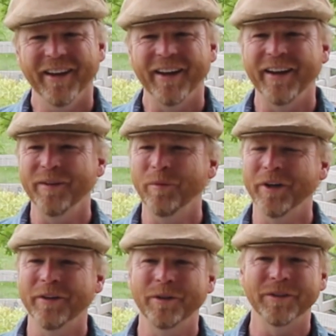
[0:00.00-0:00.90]
I am
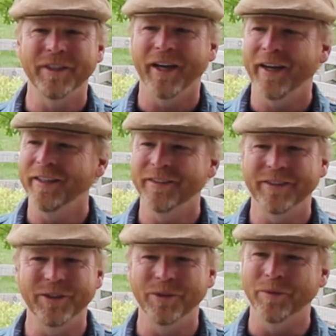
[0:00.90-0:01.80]
one of those guys
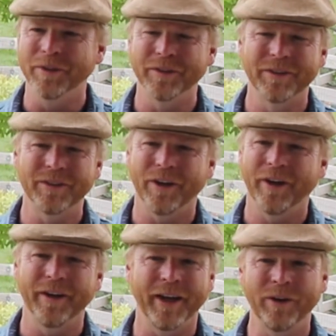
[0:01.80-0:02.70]
who was
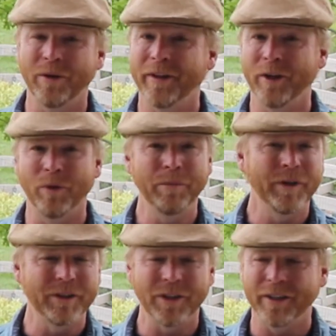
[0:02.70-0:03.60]
taught, and I know a lot of
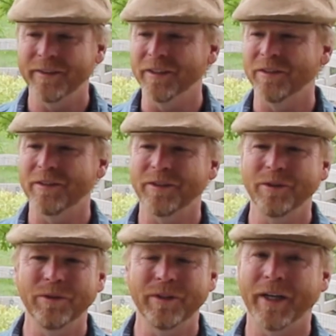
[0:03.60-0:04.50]
women are taught this
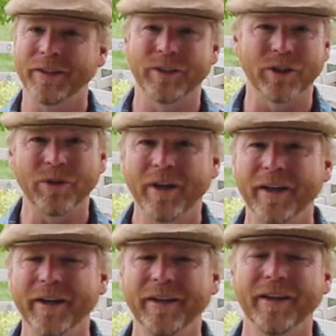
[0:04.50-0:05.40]
too, not to
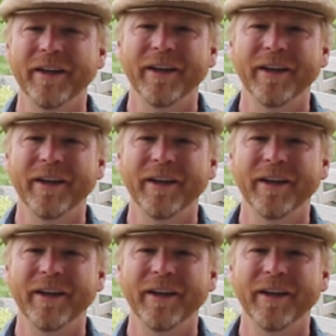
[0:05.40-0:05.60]
cry.